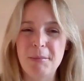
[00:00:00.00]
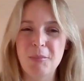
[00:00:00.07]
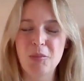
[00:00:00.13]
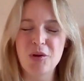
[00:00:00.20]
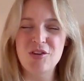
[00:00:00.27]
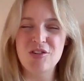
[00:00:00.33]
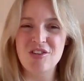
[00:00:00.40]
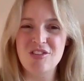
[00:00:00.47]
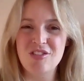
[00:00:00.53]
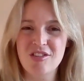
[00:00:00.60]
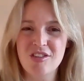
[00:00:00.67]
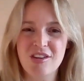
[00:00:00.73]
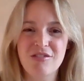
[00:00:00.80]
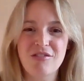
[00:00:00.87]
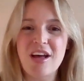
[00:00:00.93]
which
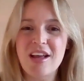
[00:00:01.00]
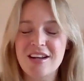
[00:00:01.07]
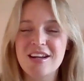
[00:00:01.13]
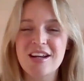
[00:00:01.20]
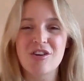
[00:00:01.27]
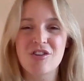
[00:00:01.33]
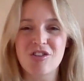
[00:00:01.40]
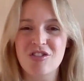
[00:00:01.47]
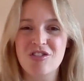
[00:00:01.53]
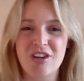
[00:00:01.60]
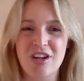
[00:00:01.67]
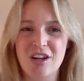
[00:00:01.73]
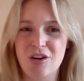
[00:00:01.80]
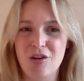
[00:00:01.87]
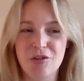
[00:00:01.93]
is fun and
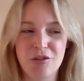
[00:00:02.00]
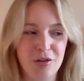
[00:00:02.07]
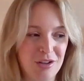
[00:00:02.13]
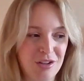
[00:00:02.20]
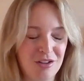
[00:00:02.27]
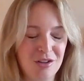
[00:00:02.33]
interesting. And also you